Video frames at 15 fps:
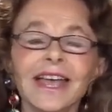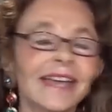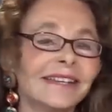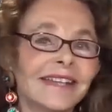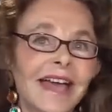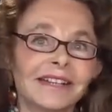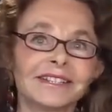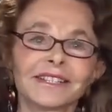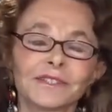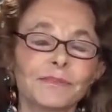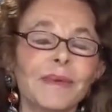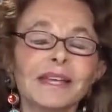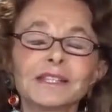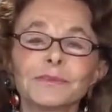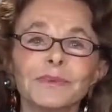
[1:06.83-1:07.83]
And that
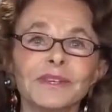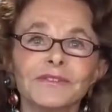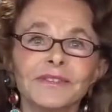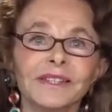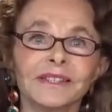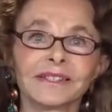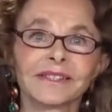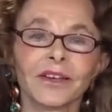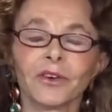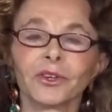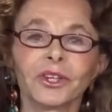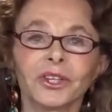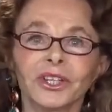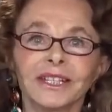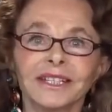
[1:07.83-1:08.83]
just makes me feel
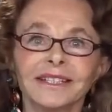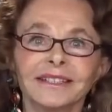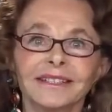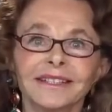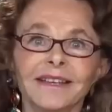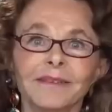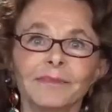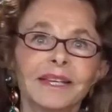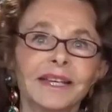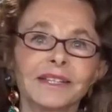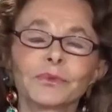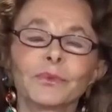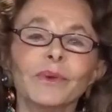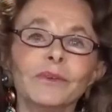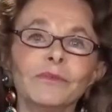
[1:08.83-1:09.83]
so good
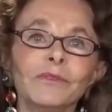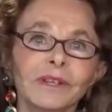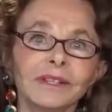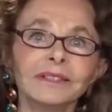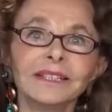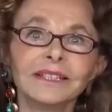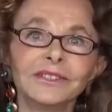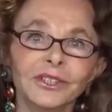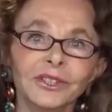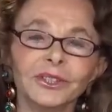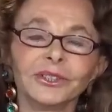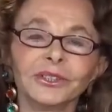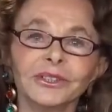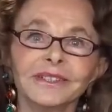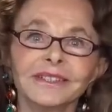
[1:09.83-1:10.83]
because we really
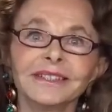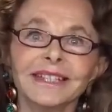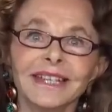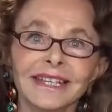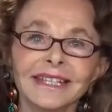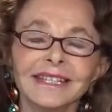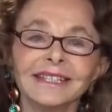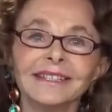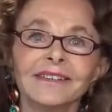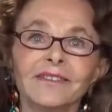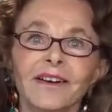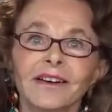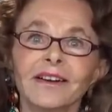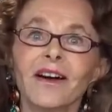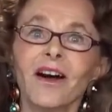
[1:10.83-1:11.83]
do need
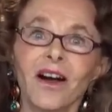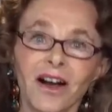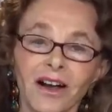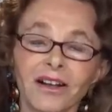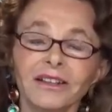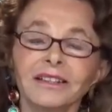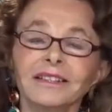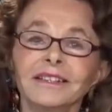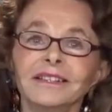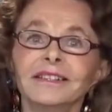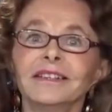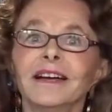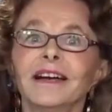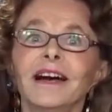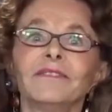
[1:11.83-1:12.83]
all
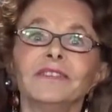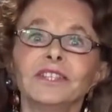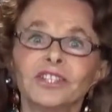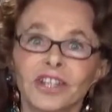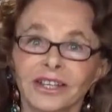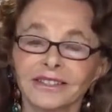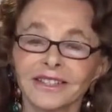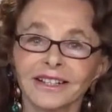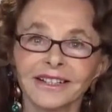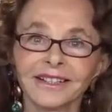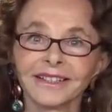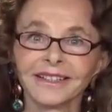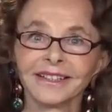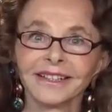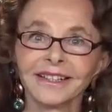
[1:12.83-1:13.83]
of each other.
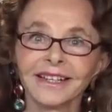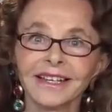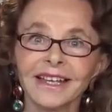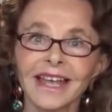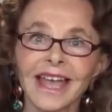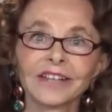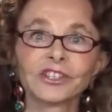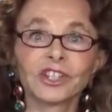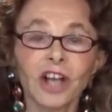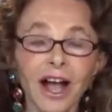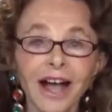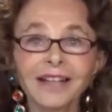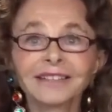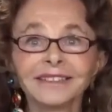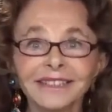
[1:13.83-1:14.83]
And
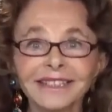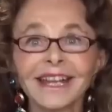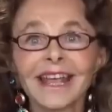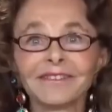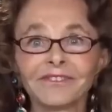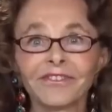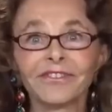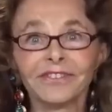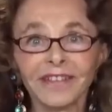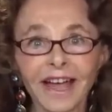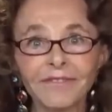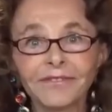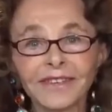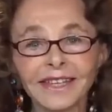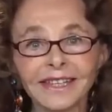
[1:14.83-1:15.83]
chocolate and
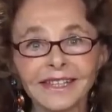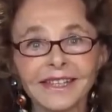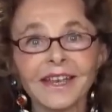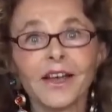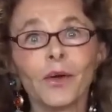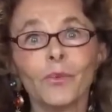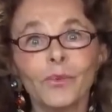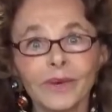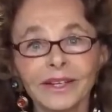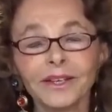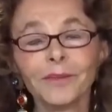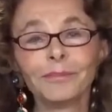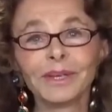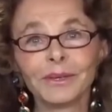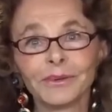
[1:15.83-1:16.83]
fluffy
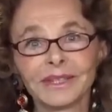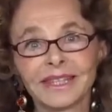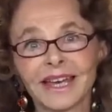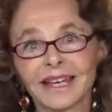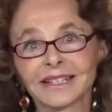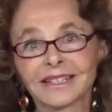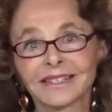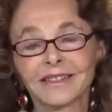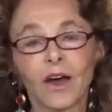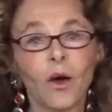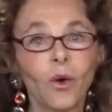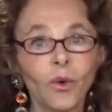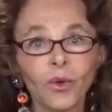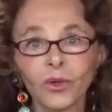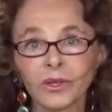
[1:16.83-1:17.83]
will be with us the
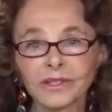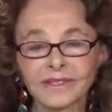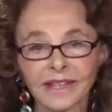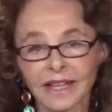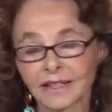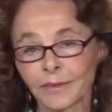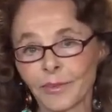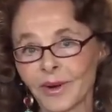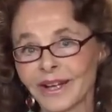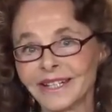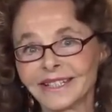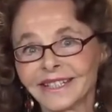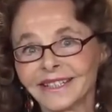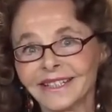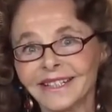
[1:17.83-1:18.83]
whole
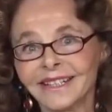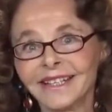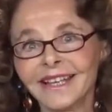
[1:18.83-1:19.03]
celebration.